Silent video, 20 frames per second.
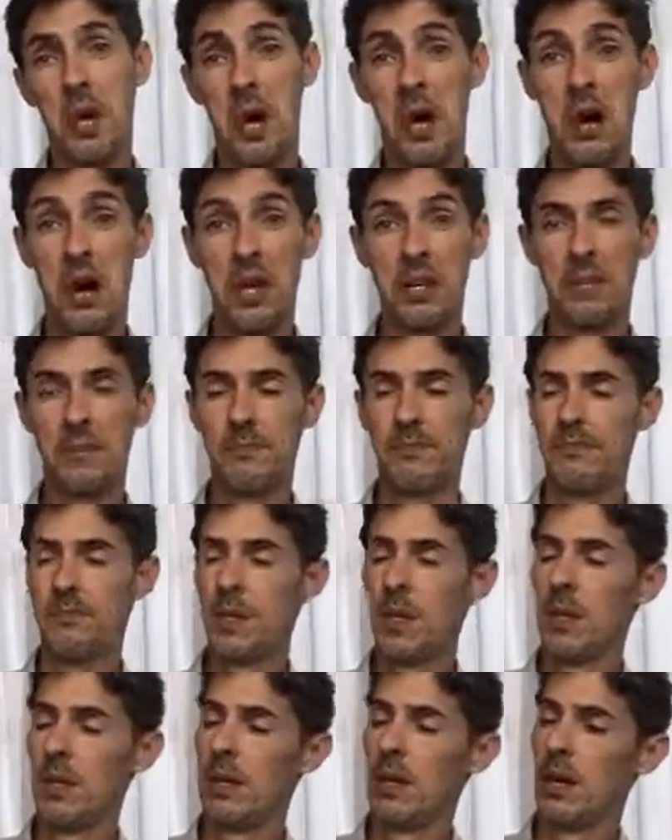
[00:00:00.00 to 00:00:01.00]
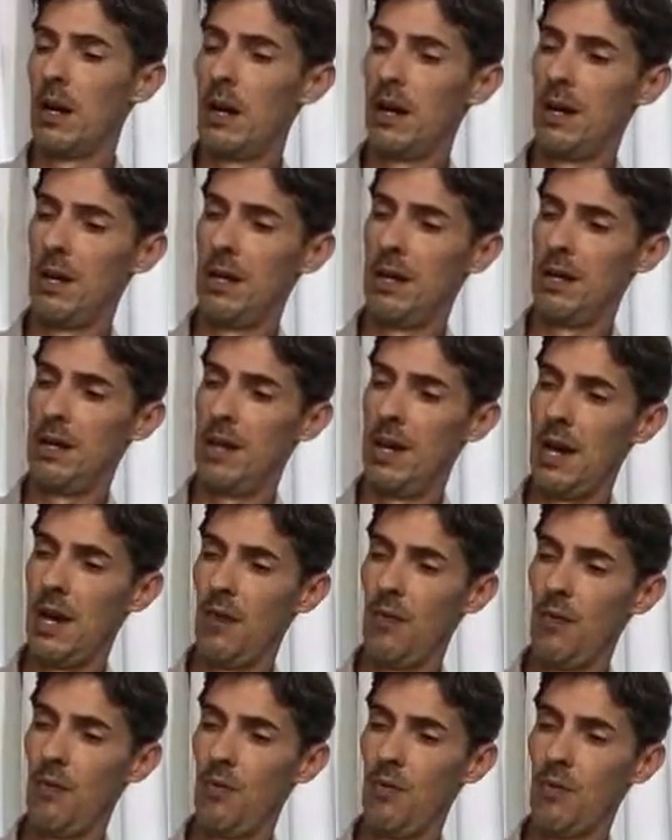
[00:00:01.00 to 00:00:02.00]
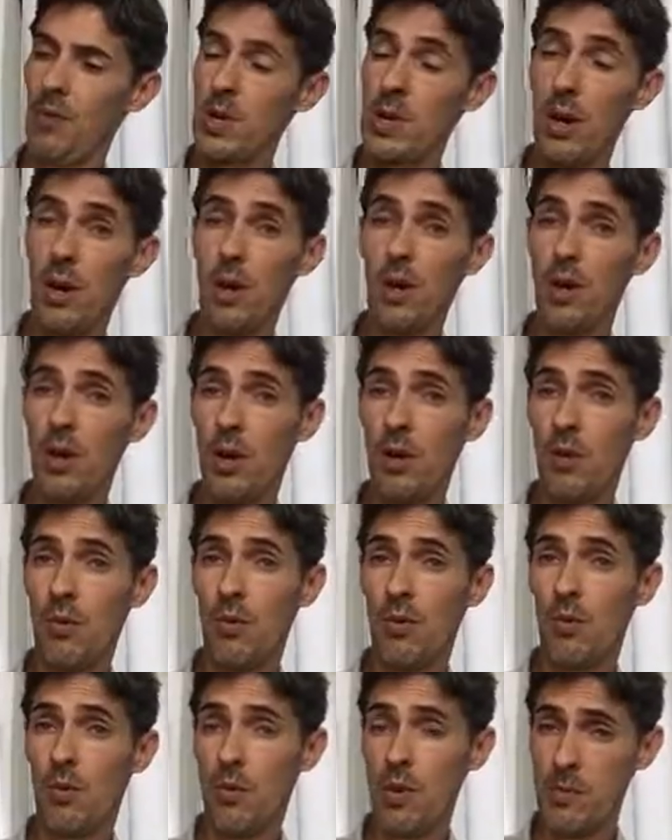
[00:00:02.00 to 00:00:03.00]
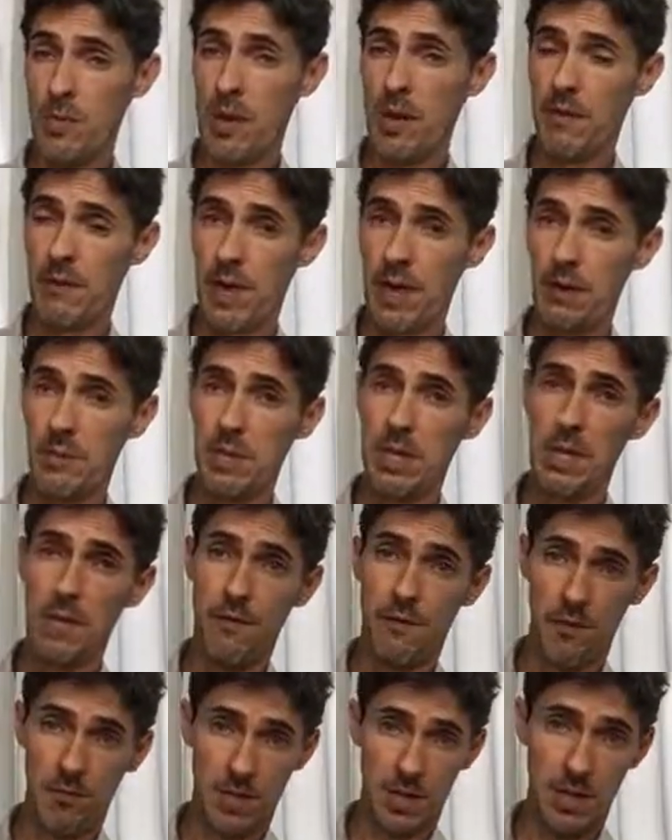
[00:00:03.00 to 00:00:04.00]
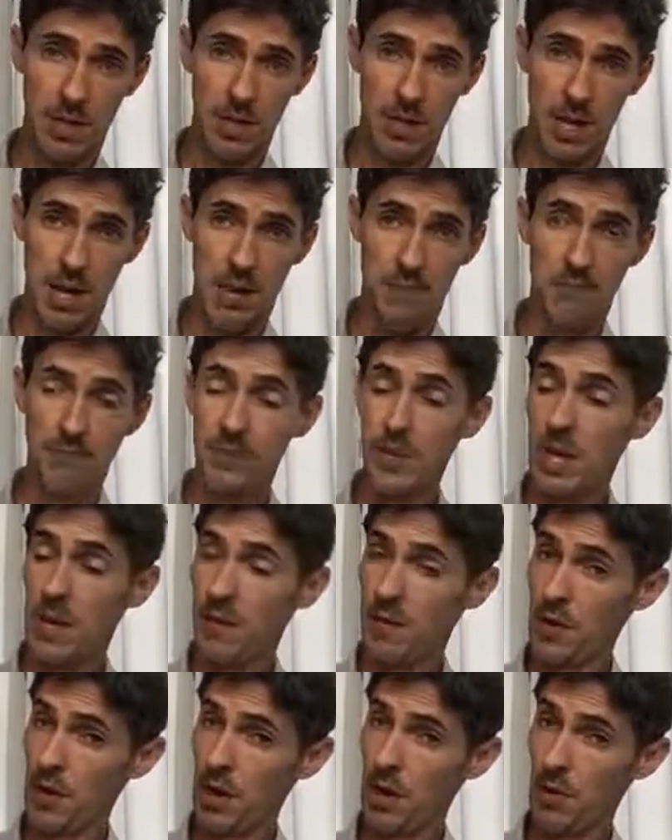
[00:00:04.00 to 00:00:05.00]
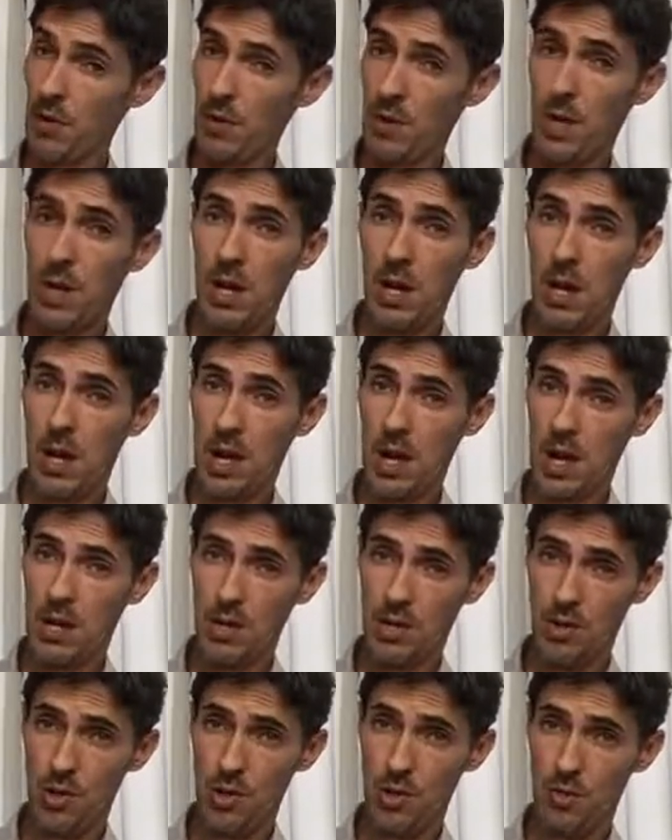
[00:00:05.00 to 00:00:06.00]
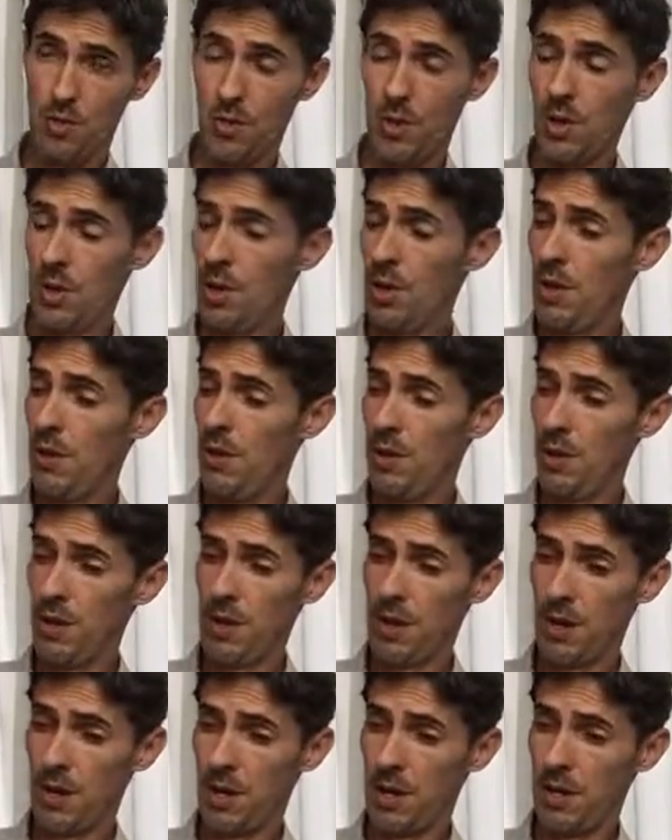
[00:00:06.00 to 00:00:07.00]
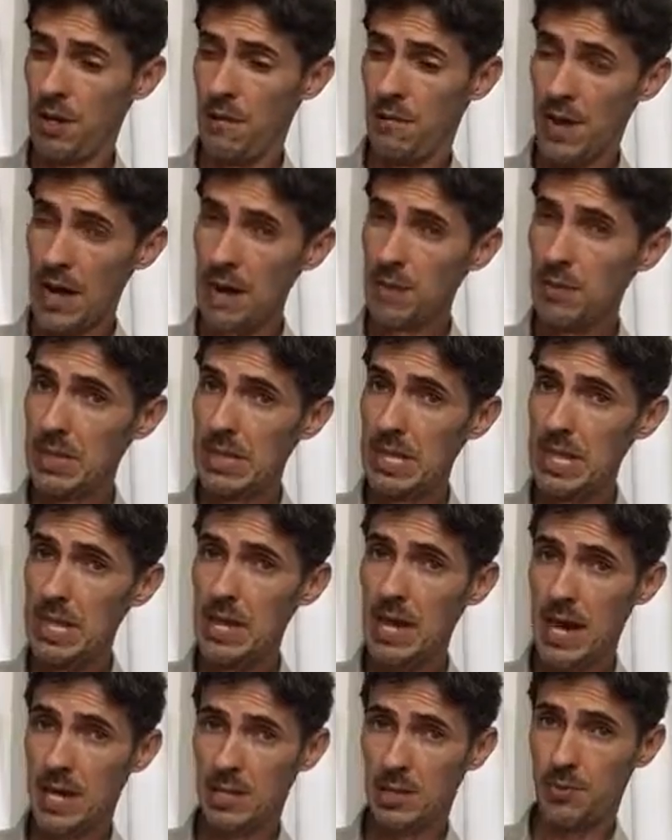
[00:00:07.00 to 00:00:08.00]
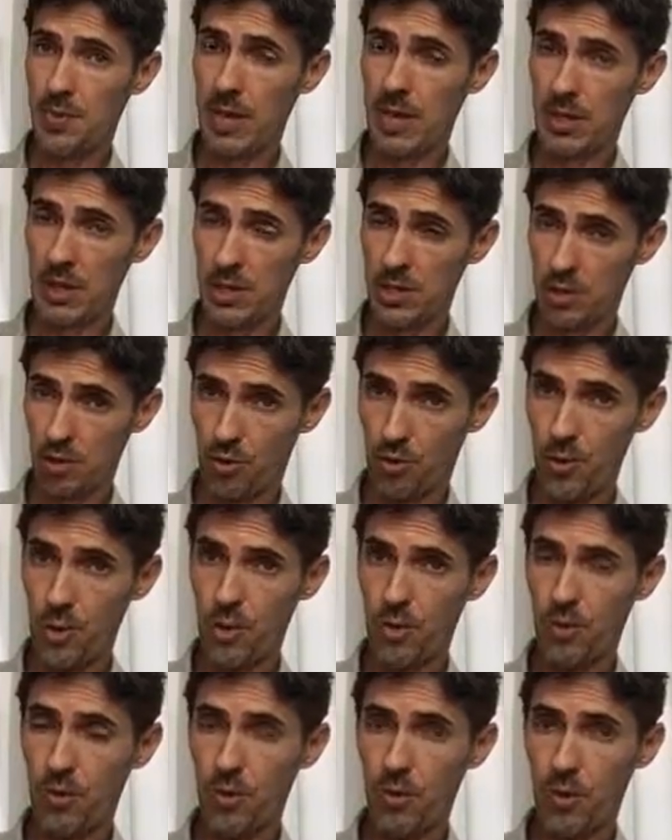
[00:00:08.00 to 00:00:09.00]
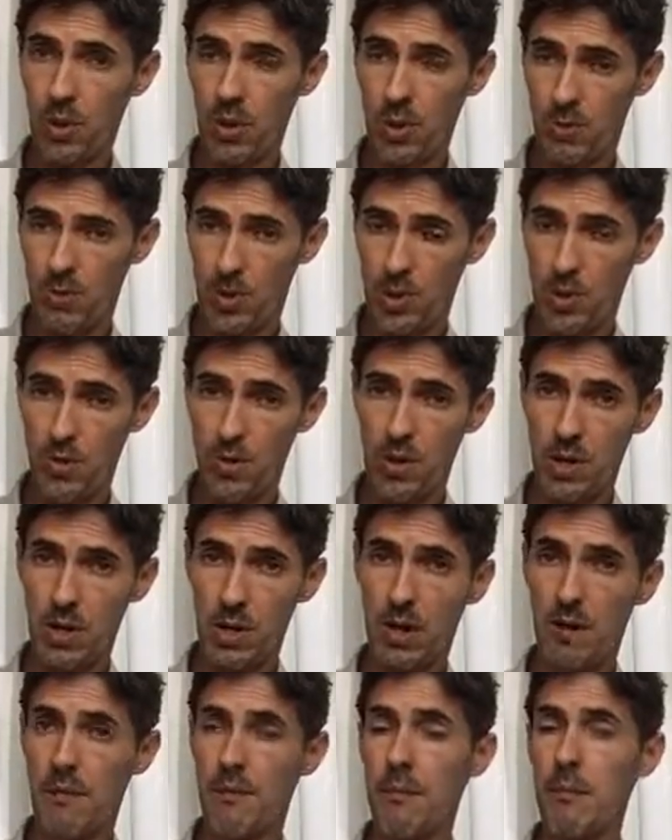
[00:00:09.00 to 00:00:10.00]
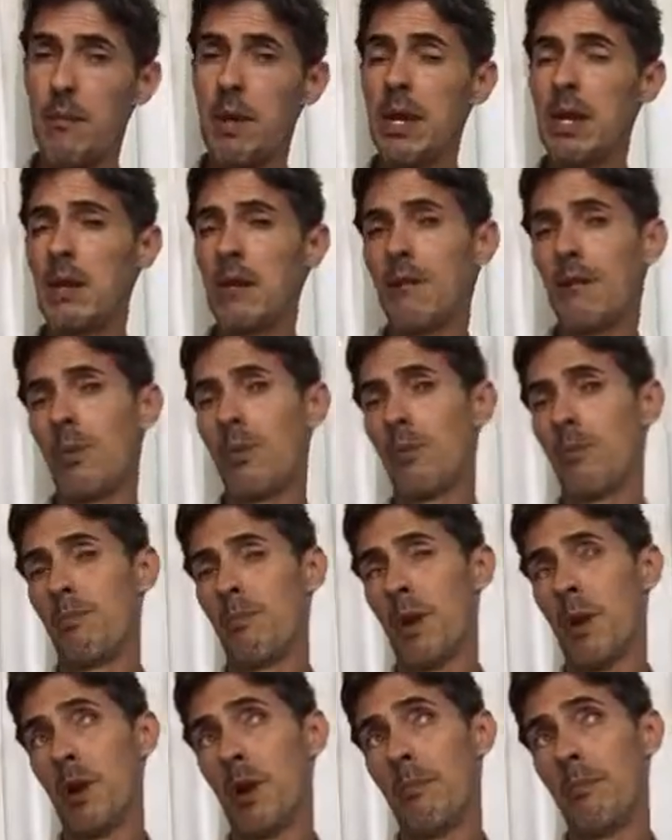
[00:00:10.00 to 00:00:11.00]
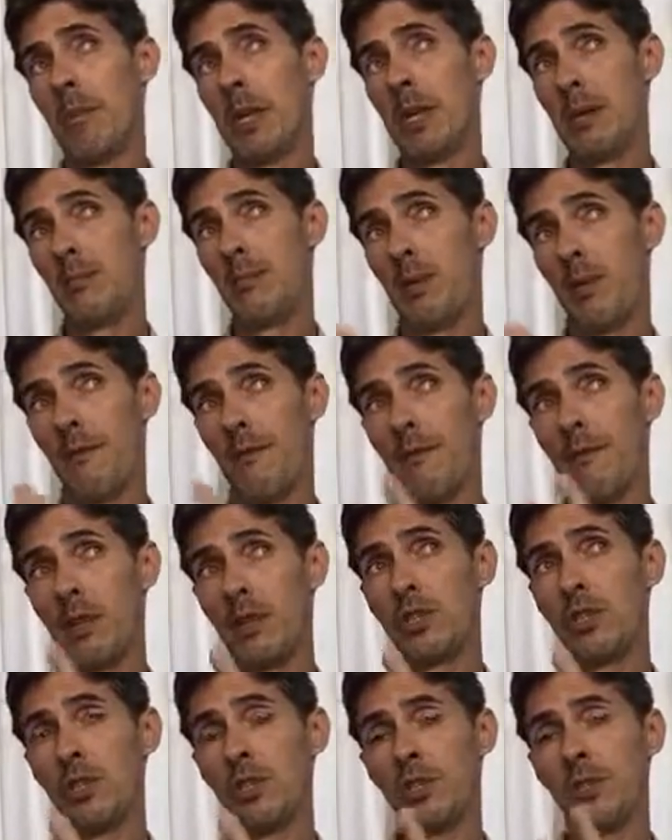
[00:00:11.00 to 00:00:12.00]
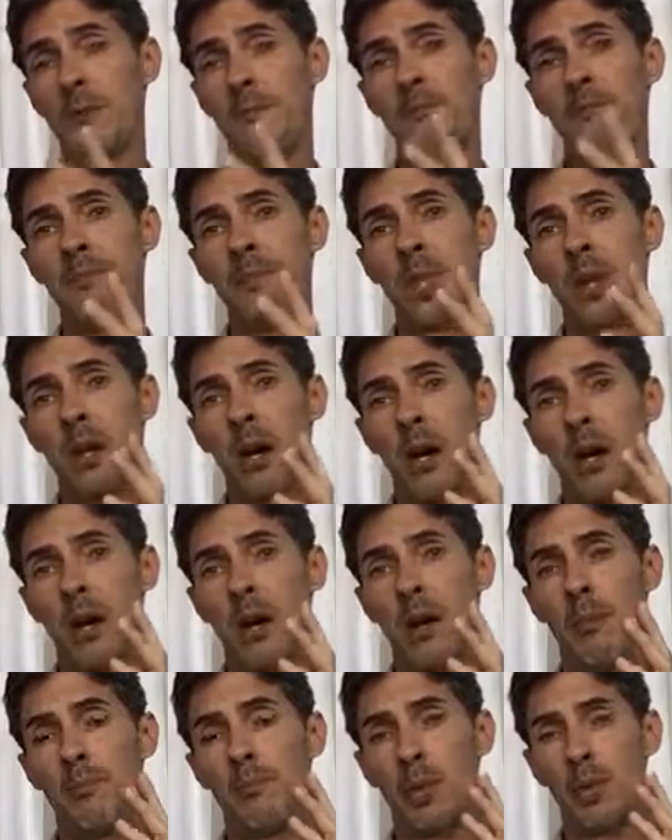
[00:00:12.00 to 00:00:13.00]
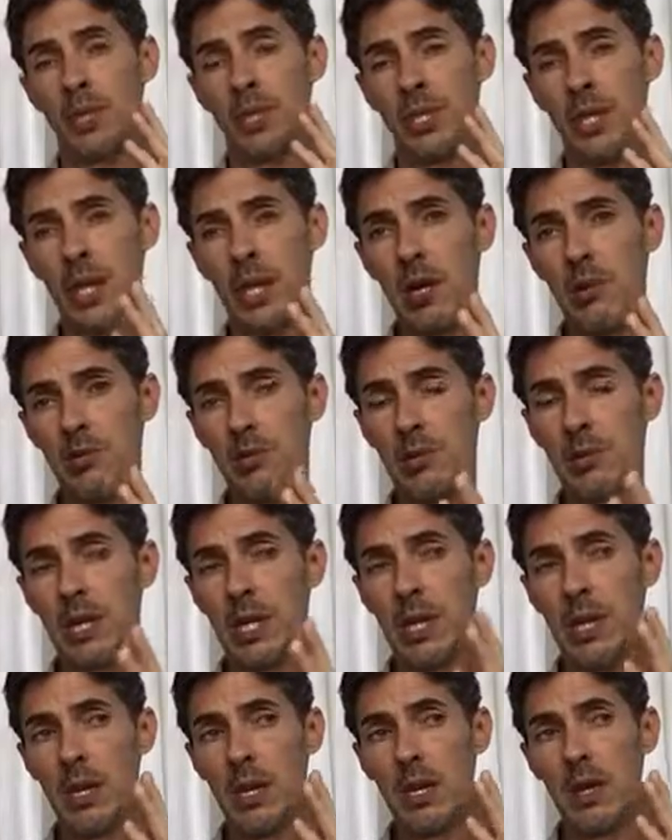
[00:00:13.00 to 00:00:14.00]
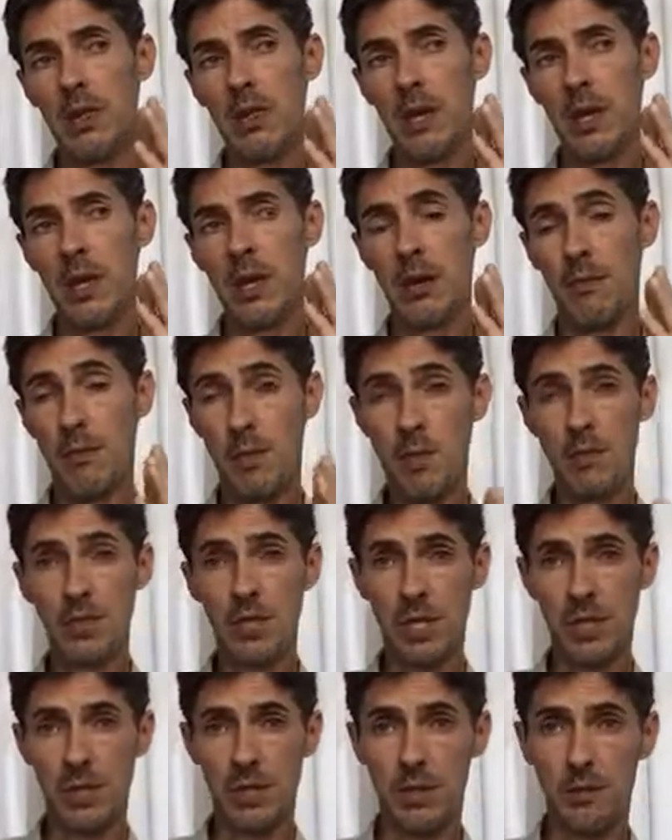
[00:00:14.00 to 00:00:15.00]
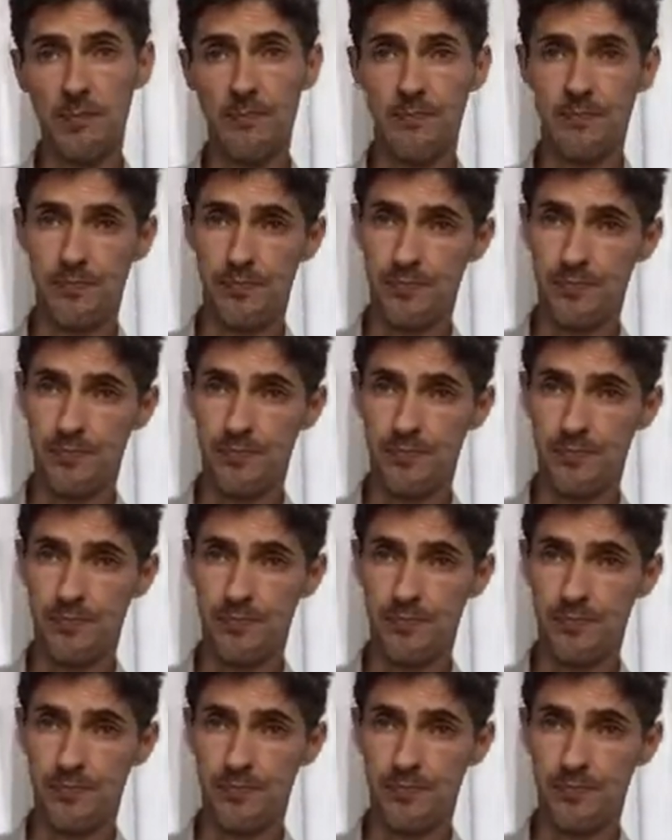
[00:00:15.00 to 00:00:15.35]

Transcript: hot. Now, we all know we make vitamin D from sunlight. If you don't, now you do. The vitamin D aspect is a critical component of many important functions, particularly the immune system.